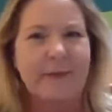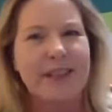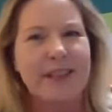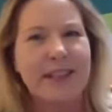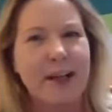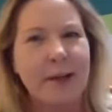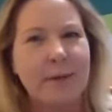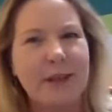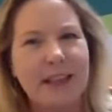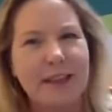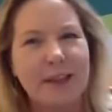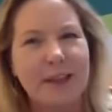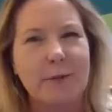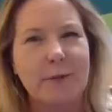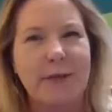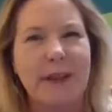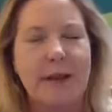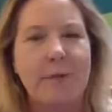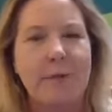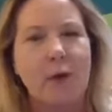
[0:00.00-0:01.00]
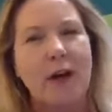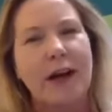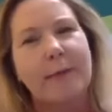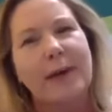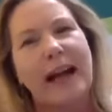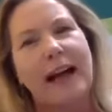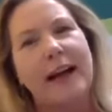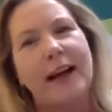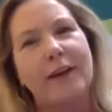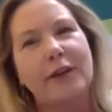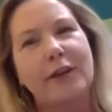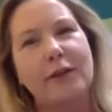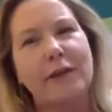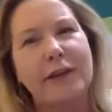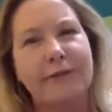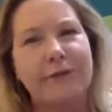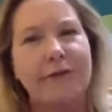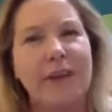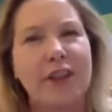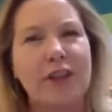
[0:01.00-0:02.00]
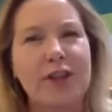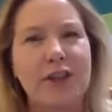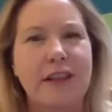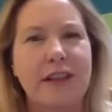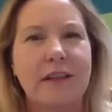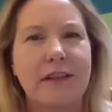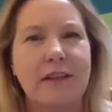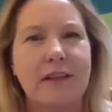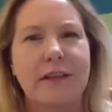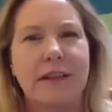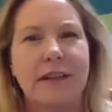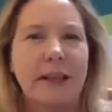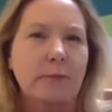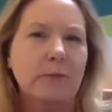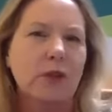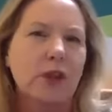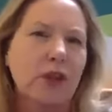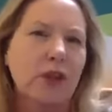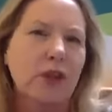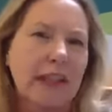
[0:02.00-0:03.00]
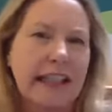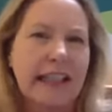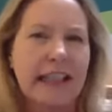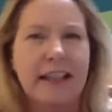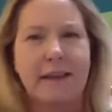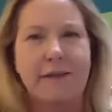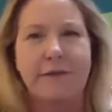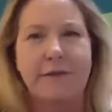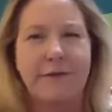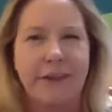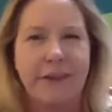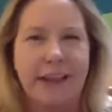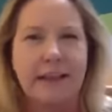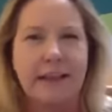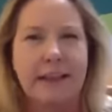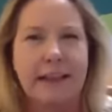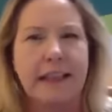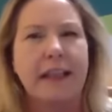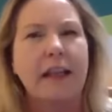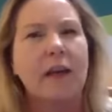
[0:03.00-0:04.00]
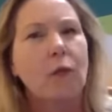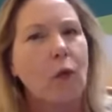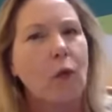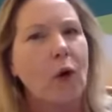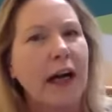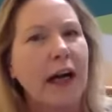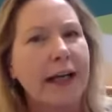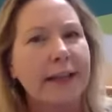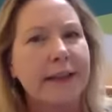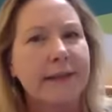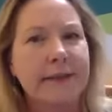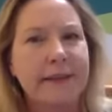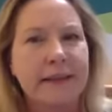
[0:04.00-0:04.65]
Tell me a little bit more about how you envisioned them looking and feeling and why.